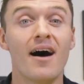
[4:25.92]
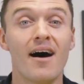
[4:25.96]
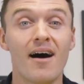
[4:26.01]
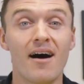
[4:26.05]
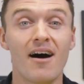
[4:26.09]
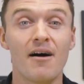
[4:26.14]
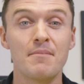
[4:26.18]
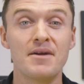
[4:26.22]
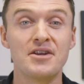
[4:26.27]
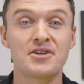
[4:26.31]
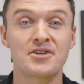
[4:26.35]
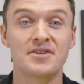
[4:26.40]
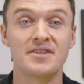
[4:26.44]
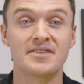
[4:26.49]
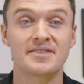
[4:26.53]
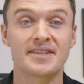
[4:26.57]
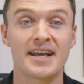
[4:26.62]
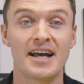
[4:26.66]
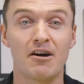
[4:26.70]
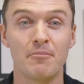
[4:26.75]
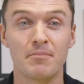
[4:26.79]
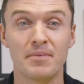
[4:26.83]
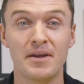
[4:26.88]
Our mission is to
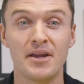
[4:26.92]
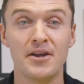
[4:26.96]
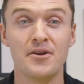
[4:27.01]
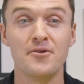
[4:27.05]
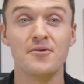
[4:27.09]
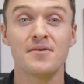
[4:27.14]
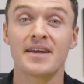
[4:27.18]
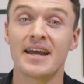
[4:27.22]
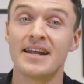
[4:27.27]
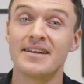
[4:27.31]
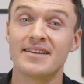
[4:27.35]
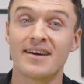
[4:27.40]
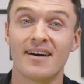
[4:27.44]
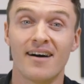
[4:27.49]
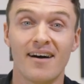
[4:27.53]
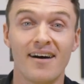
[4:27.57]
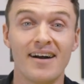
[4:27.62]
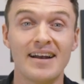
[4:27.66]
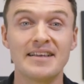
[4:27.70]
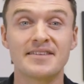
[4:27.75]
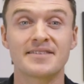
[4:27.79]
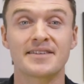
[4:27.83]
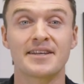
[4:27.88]
help you get into
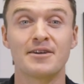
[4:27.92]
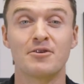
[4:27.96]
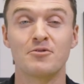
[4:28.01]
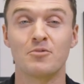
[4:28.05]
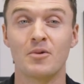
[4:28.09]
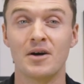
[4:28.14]
highly skilled